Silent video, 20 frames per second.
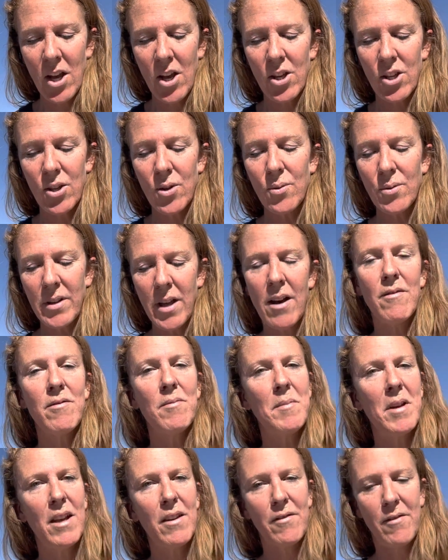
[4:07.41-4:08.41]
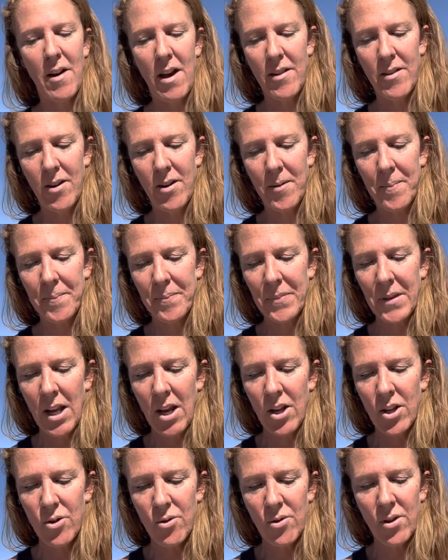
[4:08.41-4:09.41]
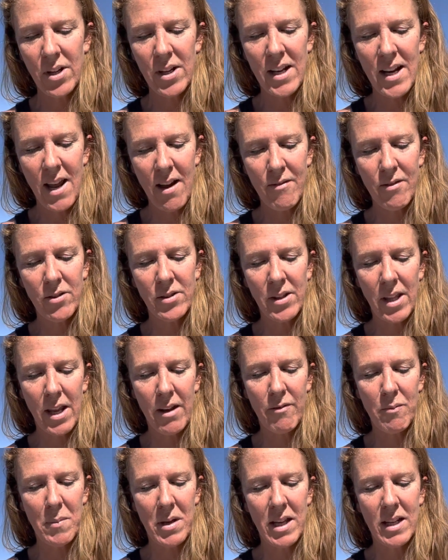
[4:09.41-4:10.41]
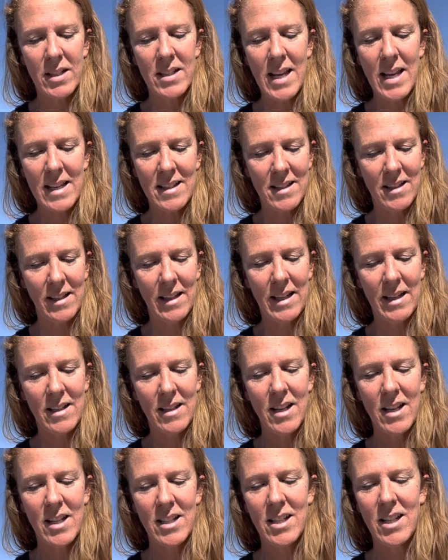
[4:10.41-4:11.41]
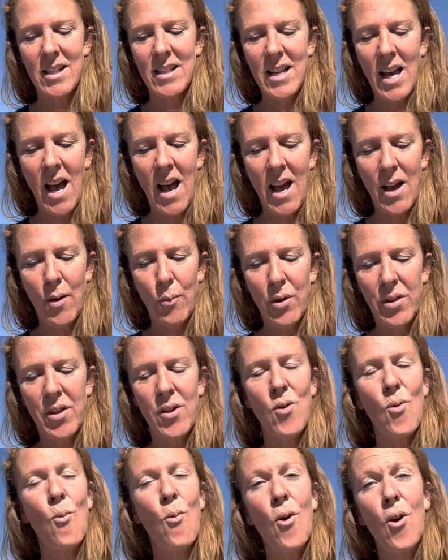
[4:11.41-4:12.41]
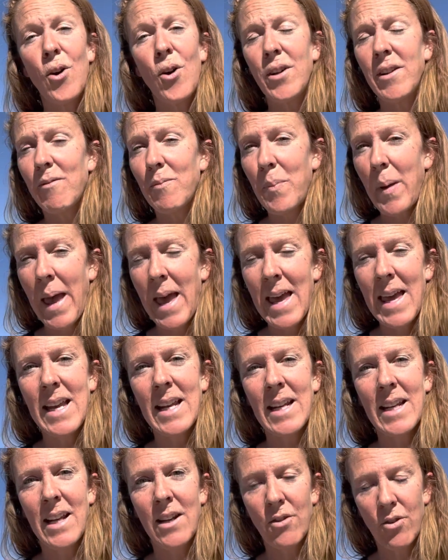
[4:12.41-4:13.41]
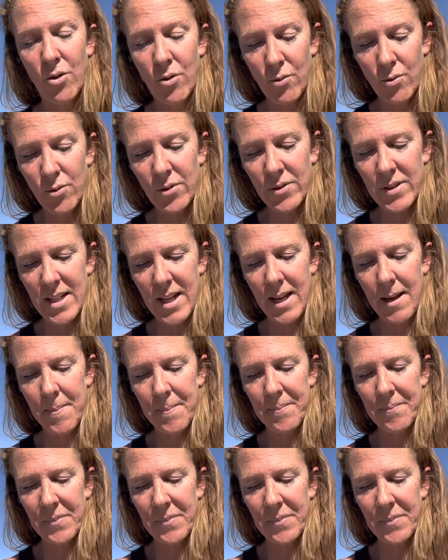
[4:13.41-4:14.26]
You love me, Father. You could never leave me desolate to die within a world of pain and cruelty.